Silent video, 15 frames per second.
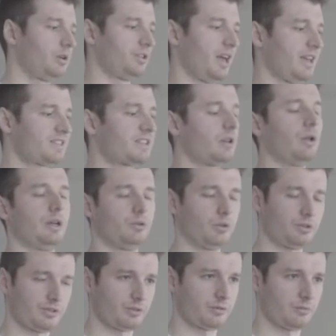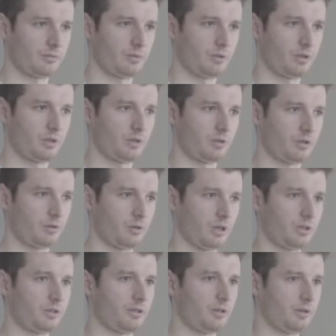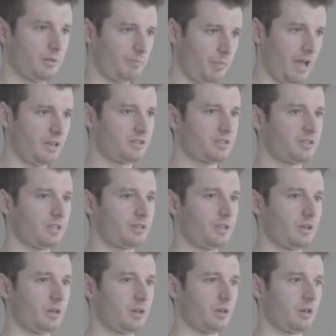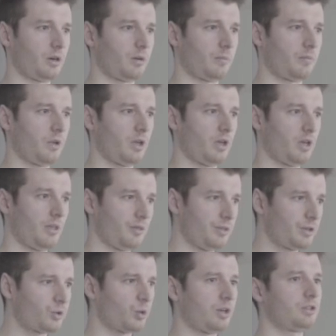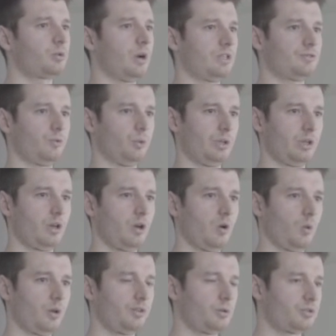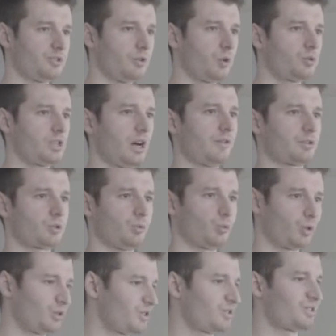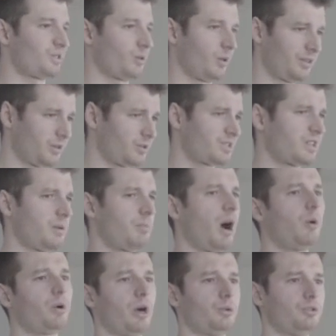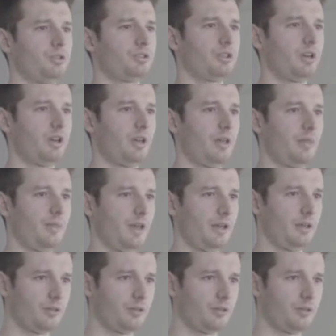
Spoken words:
the escalators, right? The pages that degrade gracefully. When there's no JavaScript, when there's a power outage, they